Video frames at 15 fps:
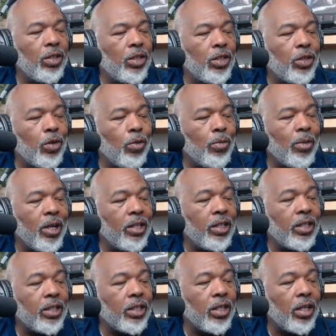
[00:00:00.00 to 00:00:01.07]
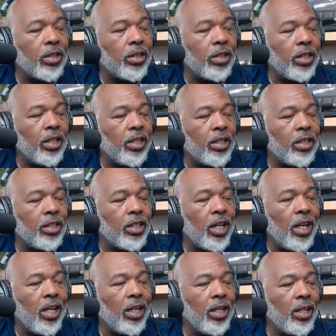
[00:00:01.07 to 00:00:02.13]
show my disgust and
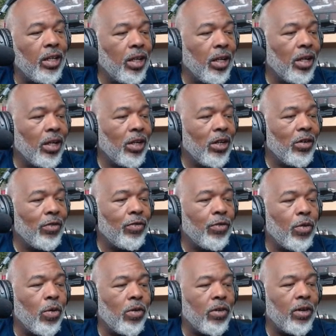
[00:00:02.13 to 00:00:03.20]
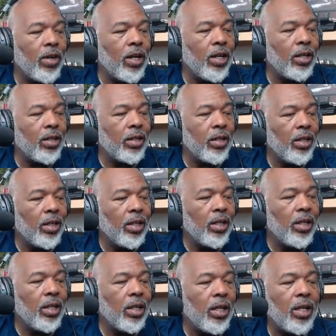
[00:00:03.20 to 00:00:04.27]
disdain for
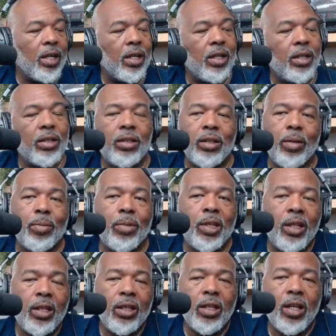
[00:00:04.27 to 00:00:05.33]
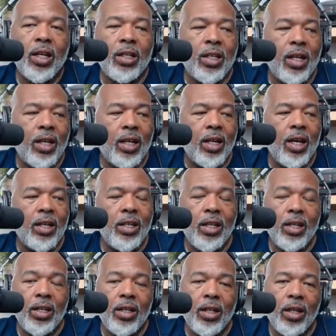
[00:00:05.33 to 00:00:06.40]
something that guy
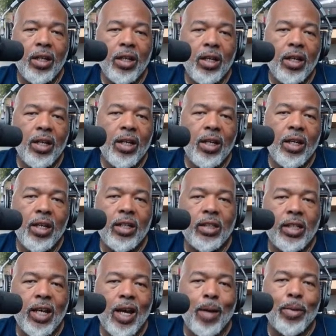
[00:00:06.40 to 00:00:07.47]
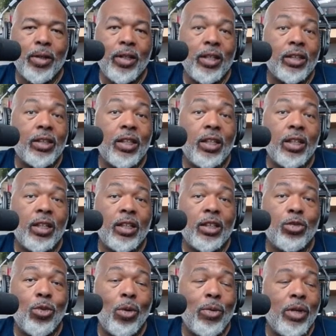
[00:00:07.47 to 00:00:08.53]
did. It's capitalistic.
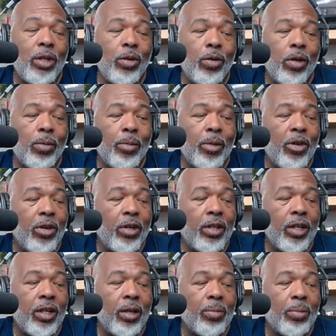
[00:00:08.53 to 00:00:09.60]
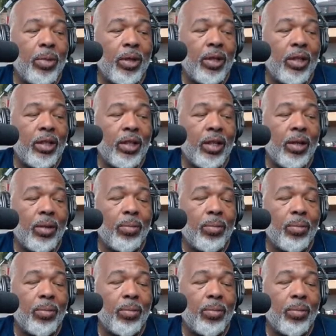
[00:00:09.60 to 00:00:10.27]
It's what we do in America. But